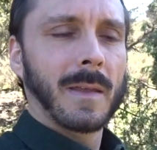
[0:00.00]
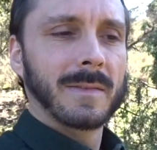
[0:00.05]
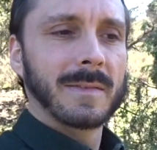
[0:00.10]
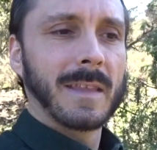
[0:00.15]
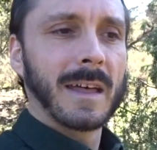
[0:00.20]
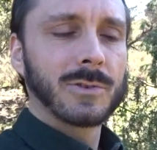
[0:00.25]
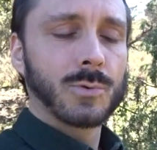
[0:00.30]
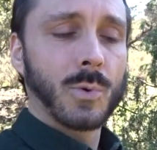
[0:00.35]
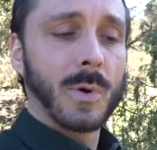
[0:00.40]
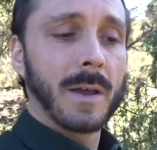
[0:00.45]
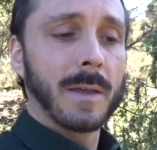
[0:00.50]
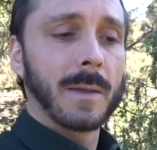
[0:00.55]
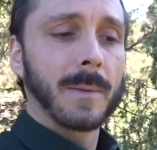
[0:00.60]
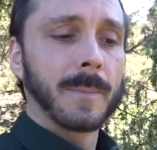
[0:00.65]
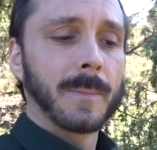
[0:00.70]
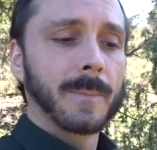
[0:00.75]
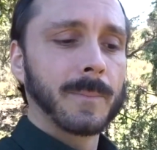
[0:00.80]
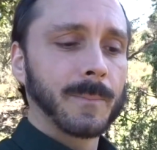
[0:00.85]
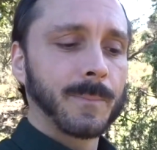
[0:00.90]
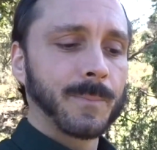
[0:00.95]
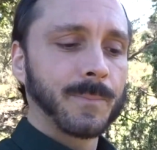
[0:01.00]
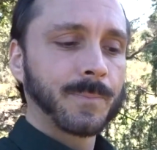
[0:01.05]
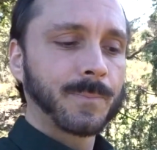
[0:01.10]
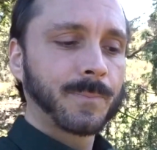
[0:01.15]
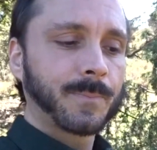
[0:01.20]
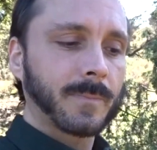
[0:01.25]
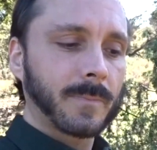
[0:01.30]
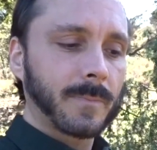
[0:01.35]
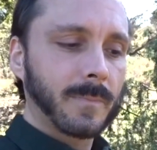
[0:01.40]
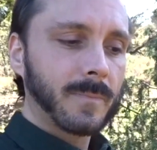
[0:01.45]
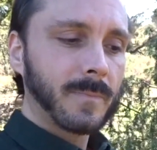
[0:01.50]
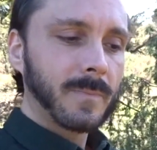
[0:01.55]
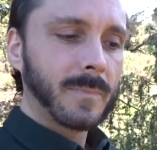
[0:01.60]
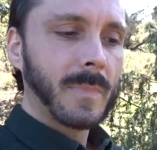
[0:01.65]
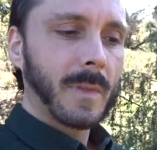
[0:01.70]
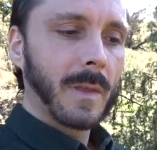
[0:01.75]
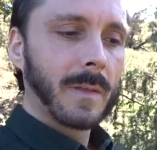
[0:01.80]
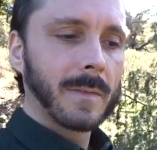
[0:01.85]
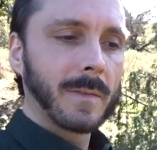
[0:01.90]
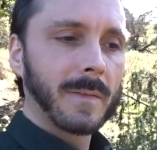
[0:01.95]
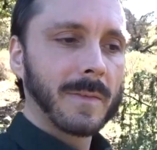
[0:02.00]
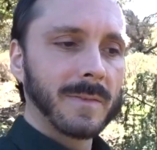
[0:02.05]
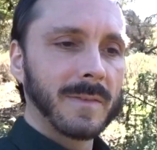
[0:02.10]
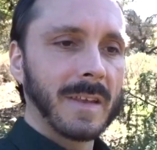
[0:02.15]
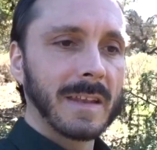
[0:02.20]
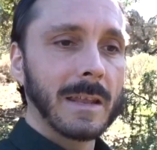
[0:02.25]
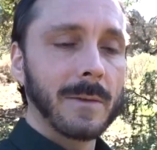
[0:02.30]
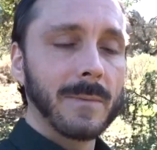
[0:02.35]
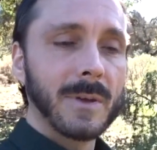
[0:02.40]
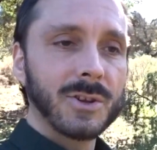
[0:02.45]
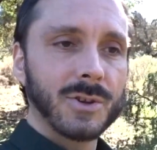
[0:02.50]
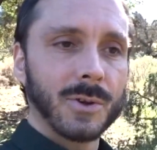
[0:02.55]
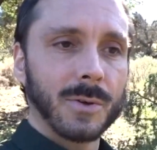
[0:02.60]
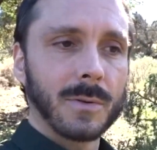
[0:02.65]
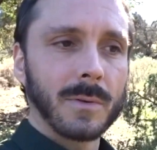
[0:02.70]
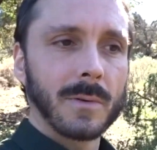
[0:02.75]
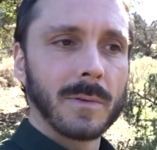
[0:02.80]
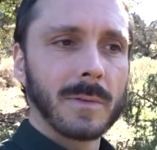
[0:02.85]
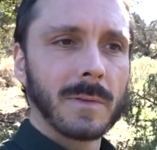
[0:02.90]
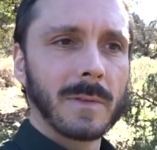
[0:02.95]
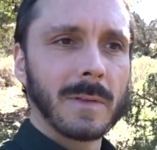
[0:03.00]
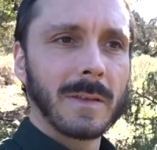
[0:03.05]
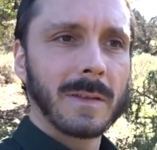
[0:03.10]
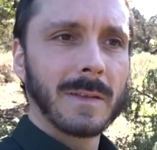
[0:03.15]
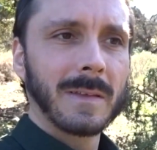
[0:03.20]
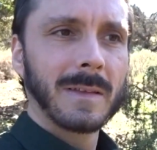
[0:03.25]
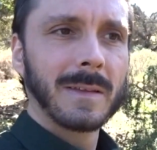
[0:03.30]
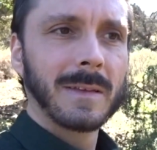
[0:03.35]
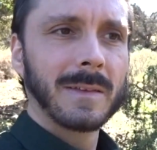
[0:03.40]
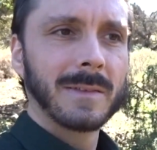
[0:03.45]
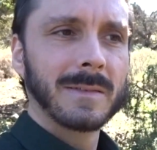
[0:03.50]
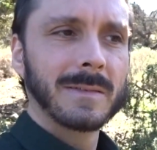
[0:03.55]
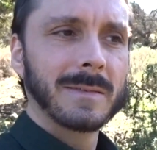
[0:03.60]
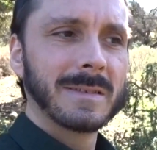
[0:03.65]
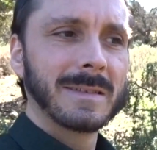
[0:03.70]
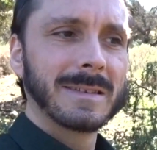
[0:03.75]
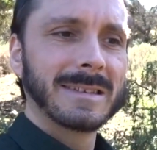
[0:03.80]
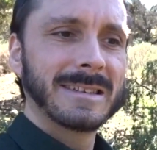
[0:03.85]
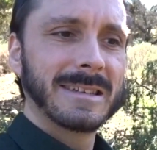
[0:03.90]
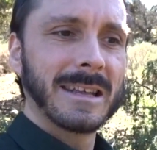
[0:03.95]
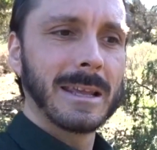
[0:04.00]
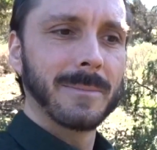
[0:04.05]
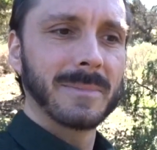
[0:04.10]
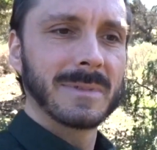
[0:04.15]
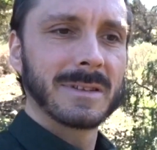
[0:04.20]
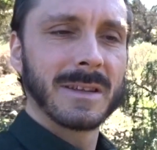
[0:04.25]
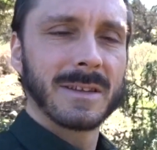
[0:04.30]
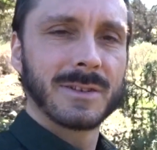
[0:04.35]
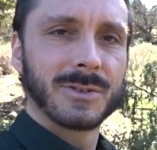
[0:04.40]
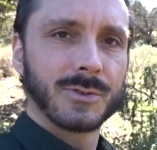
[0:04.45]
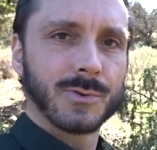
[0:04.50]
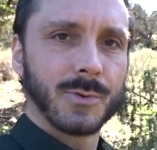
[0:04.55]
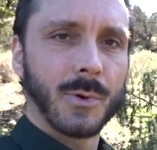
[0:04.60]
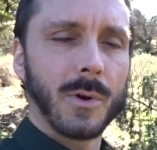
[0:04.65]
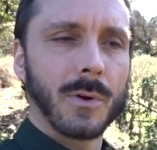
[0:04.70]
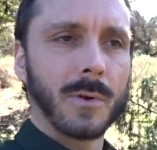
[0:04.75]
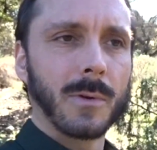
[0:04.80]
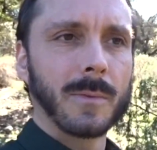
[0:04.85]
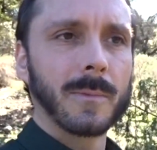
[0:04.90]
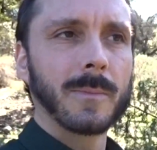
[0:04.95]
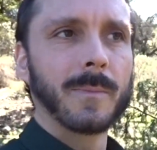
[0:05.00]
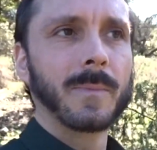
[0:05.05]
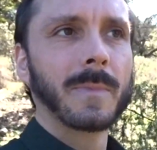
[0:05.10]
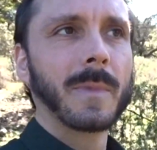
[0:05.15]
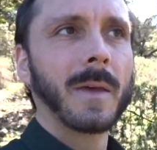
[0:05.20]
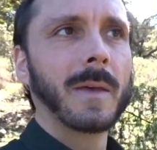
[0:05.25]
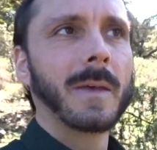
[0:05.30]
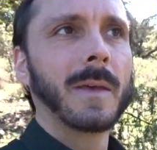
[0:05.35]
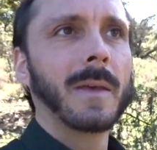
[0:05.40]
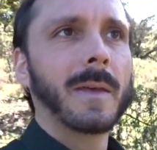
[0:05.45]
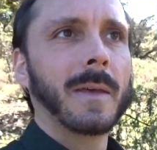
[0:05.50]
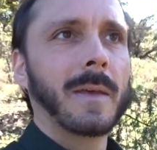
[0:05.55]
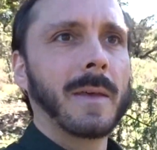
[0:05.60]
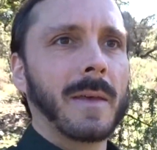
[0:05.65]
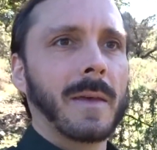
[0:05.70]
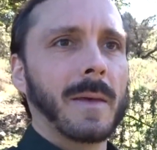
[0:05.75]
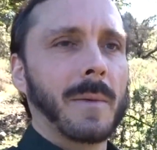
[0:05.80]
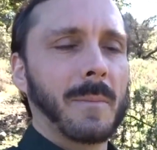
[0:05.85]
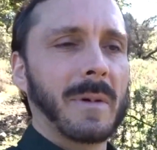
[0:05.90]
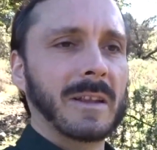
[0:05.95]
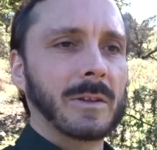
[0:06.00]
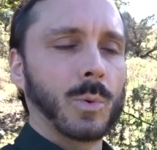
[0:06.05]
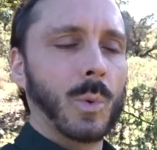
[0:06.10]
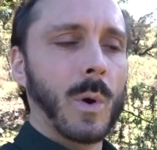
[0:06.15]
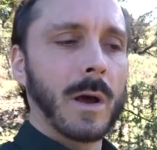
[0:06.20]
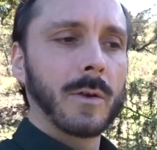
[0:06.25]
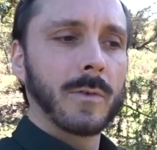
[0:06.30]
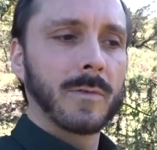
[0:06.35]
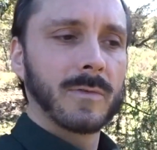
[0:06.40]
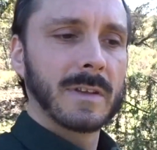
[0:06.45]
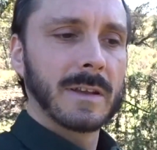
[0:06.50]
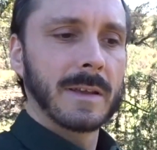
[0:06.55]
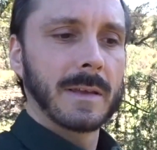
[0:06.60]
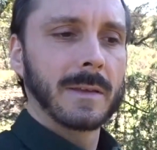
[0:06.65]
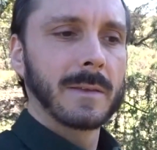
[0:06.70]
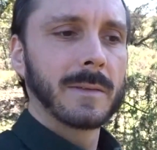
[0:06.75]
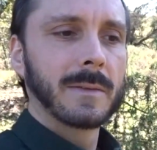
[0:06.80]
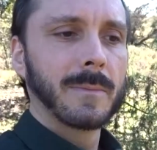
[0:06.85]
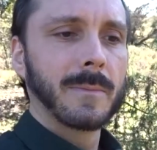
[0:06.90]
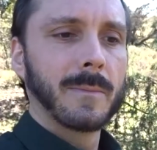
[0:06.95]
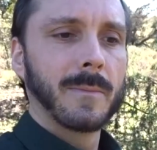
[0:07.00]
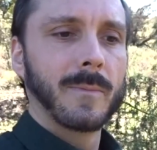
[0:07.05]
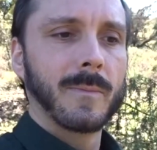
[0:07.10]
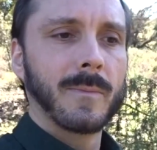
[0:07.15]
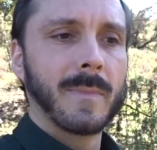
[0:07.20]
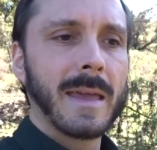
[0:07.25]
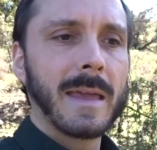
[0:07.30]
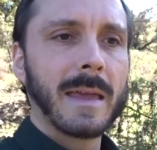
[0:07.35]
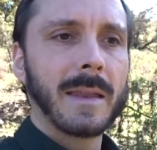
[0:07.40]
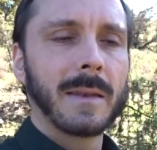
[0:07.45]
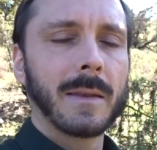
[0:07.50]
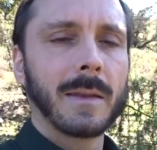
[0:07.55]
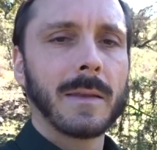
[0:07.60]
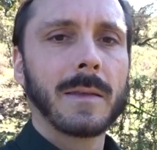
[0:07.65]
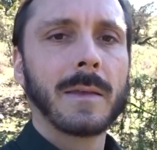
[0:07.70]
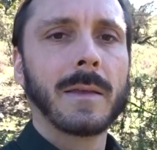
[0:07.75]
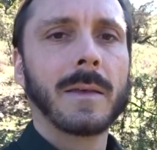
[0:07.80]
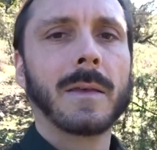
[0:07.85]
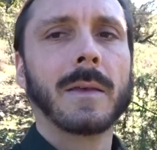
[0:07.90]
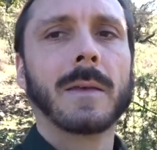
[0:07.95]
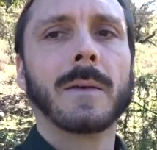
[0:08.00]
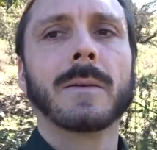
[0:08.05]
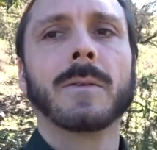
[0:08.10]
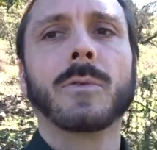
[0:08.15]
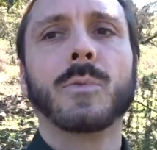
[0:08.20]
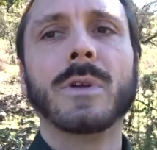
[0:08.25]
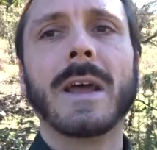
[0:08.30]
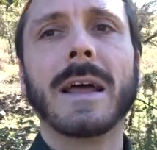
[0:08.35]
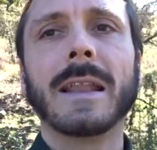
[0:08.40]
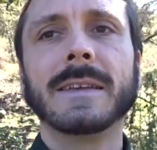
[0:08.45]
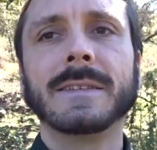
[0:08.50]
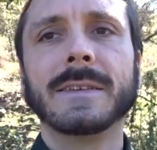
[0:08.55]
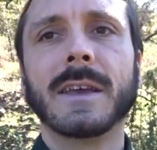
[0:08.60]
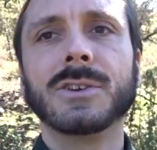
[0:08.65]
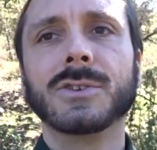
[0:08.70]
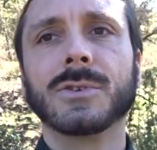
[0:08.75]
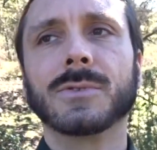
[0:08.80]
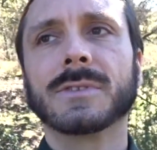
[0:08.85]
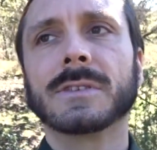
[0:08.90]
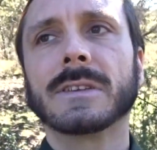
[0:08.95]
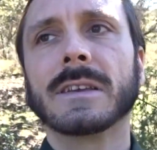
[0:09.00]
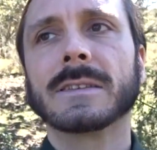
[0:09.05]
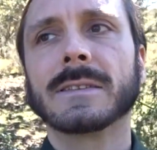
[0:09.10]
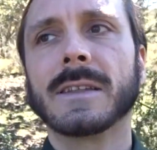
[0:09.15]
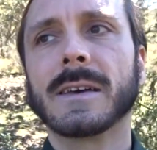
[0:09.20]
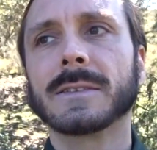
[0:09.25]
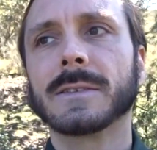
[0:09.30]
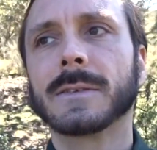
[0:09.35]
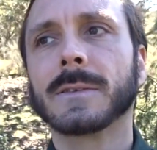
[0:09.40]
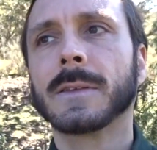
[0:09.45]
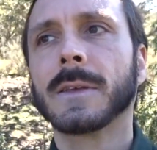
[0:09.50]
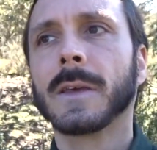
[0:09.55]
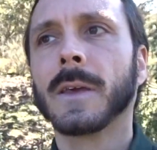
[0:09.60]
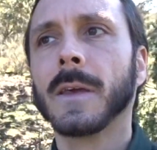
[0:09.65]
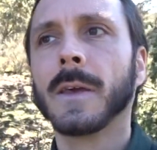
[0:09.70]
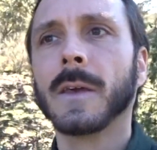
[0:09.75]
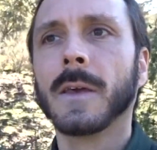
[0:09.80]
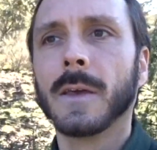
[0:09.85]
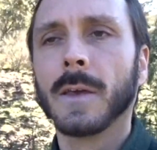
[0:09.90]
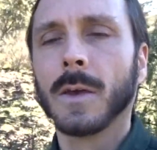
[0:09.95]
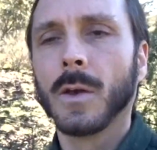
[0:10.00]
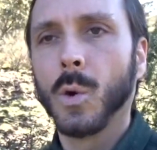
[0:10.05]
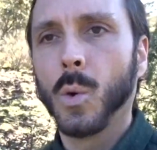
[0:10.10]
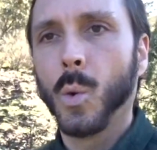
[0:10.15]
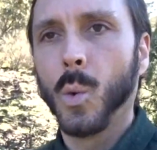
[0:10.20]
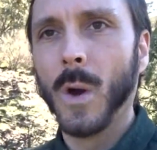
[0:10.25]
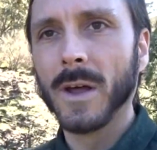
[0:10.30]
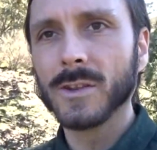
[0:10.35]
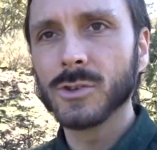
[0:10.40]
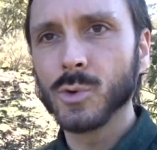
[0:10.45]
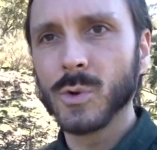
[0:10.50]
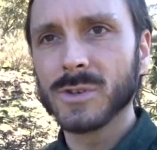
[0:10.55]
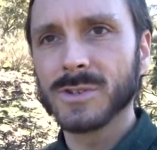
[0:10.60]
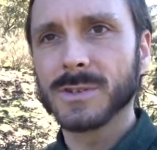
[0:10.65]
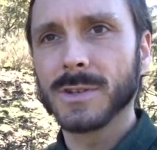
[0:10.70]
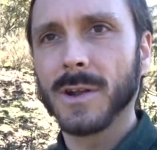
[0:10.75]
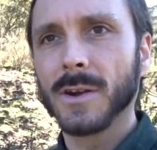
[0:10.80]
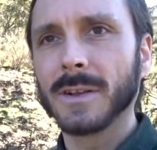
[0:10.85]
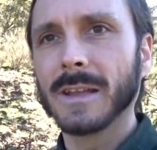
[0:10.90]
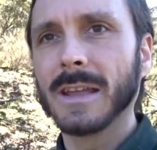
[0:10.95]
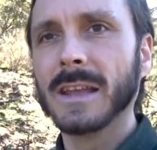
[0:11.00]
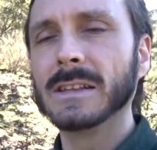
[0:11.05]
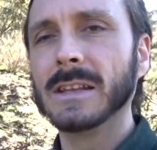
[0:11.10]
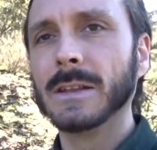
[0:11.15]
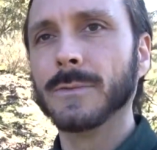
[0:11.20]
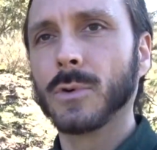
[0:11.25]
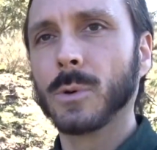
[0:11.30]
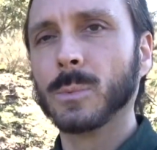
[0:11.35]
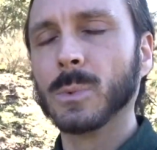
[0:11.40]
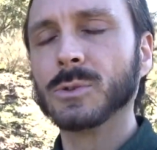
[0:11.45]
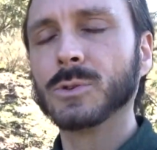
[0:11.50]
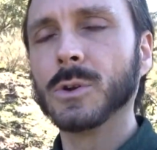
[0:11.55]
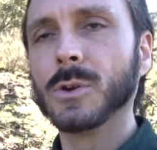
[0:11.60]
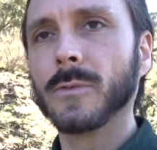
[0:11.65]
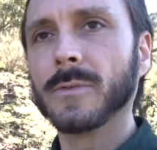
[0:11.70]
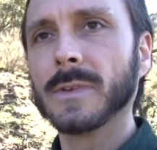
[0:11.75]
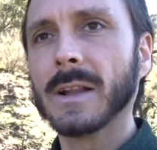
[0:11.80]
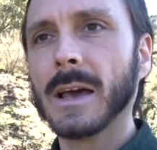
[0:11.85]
That's why the division seems strong. But one of the main realizations is that once you start eating from the tree of